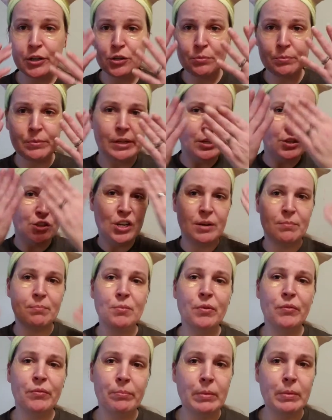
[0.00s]
them, didn't try to
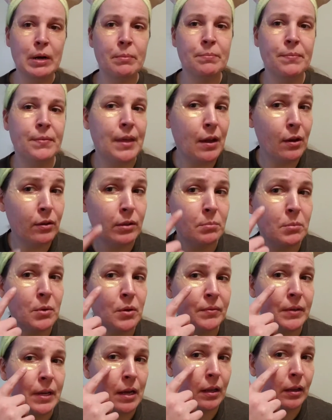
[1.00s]
move them up. They only
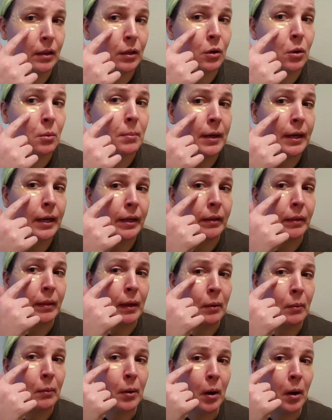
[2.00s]
moved down a little bit. They
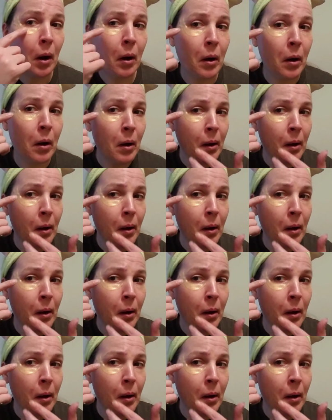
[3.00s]
were...